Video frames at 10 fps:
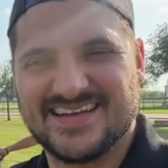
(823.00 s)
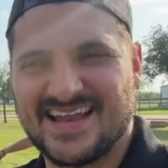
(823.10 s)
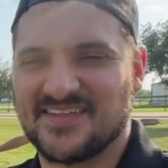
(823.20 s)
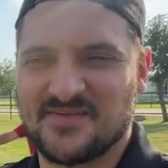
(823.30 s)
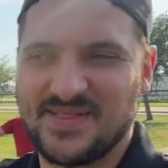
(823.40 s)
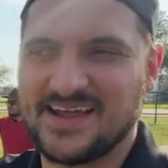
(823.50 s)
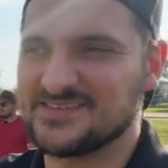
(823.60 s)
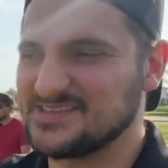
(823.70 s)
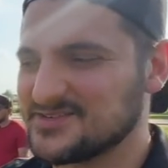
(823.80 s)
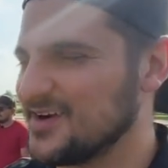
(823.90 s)
Now the plan with
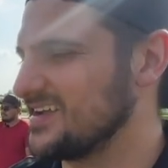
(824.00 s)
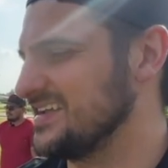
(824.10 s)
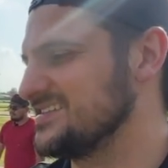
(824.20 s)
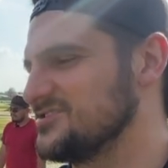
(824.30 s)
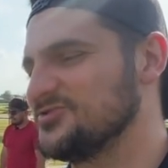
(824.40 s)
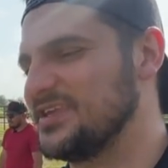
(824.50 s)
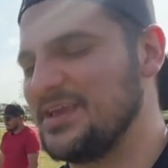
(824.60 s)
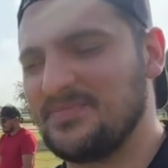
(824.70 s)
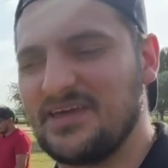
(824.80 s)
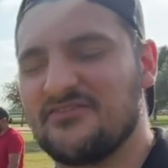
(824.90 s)
this truck is to
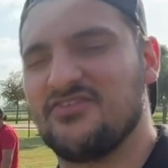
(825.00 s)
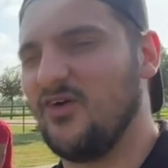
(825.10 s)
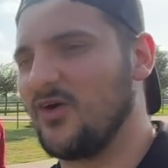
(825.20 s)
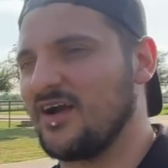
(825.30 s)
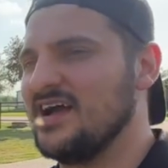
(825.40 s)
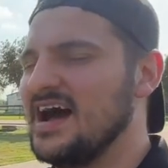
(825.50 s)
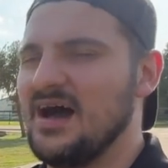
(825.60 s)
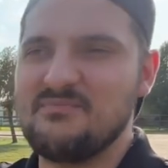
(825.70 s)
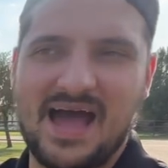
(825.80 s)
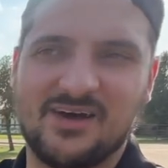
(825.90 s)
keep it for
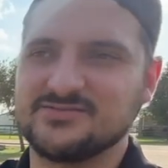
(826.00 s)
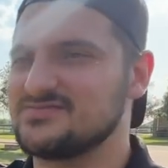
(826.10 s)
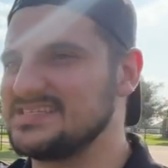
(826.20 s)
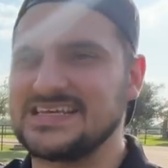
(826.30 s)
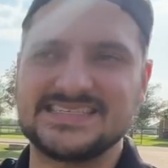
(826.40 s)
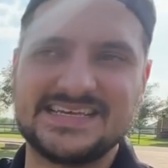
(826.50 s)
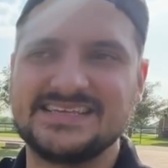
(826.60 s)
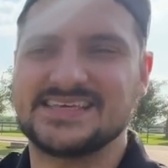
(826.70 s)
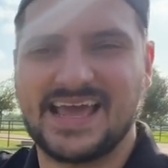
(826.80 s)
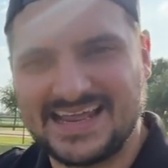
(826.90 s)
about 60
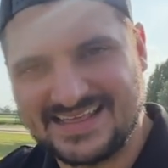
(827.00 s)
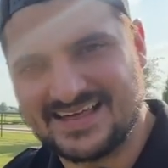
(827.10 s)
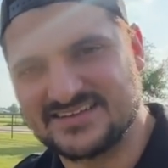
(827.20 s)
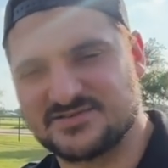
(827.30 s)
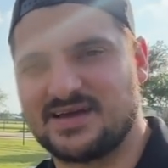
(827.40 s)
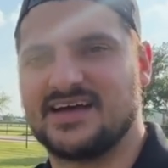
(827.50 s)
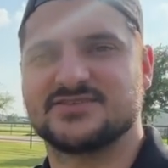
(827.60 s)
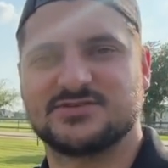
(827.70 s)
to 80,000 miles,